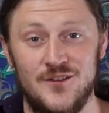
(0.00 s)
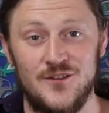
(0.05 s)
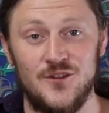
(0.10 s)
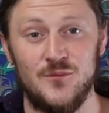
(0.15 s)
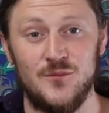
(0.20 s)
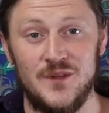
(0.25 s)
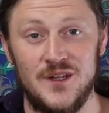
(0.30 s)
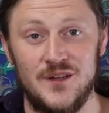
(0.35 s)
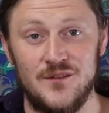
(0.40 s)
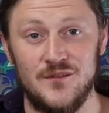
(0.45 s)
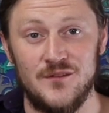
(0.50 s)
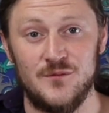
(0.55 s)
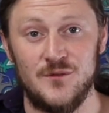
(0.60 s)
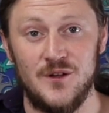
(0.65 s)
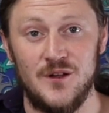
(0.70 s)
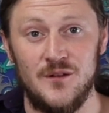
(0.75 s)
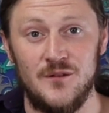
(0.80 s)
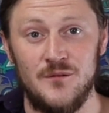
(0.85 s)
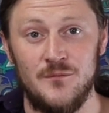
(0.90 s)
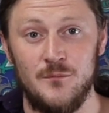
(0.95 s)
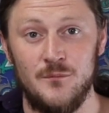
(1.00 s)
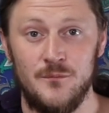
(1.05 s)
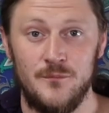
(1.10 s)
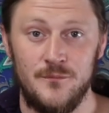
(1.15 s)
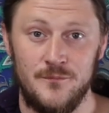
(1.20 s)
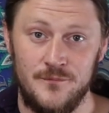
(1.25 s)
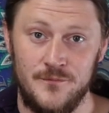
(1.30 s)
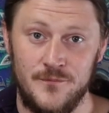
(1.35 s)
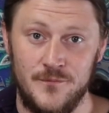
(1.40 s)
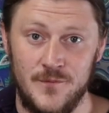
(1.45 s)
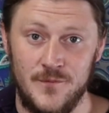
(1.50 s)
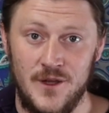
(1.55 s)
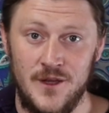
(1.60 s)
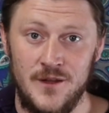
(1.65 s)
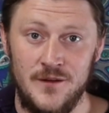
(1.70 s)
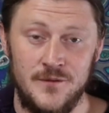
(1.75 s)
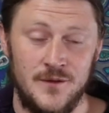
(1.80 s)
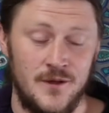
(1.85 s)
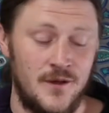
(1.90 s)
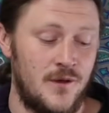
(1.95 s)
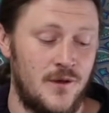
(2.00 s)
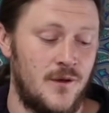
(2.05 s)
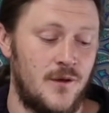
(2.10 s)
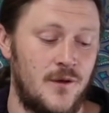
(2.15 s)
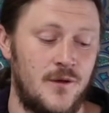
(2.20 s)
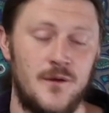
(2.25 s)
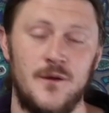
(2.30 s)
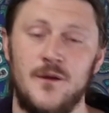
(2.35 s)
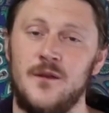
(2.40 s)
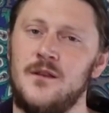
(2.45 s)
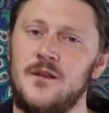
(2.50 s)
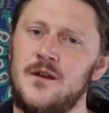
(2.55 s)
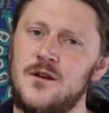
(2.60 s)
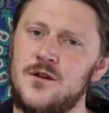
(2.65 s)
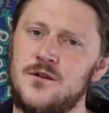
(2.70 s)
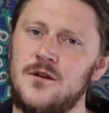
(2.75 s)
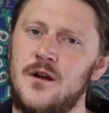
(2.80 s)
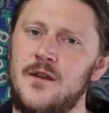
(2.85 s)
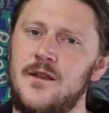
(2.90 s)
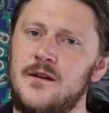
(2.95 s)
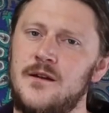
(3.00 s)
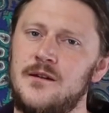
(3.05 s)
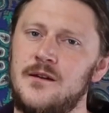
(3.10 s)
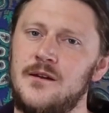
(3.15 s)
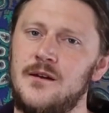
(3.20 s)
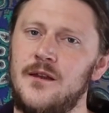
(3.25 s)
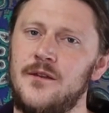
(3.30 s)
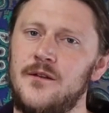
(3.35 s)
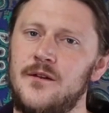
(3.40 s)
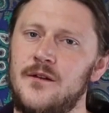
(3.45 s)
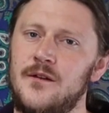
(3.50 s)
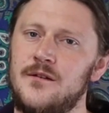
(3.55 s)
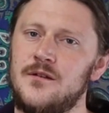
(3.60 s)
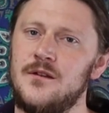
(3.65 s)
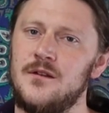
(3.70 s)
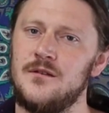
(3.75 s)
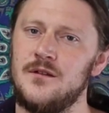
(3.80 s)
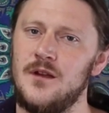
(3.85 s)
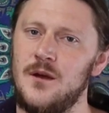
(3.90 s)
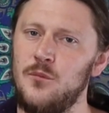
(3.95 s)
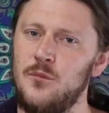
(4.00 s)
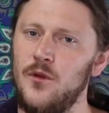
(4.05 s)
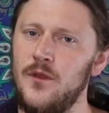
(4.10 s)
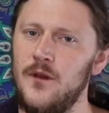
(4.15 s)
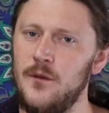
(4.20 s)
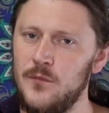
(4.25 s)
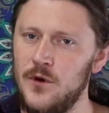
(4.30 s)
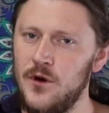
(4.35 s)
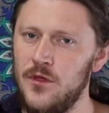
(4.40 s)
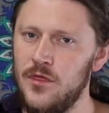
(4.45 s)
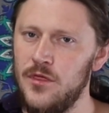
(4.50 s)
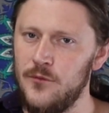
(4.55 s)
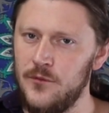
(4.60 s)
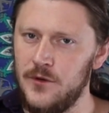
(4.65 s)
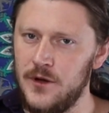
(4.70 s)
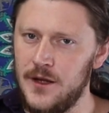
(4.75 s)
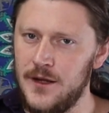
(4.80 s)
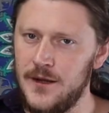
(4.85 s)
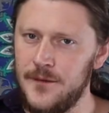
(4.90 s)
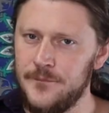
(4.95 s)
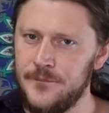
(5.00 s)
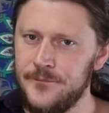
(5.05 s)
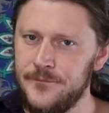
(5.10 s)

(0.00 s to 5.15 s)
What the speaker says: 2 beats as well. Okay, let's try that together. That's example number 3.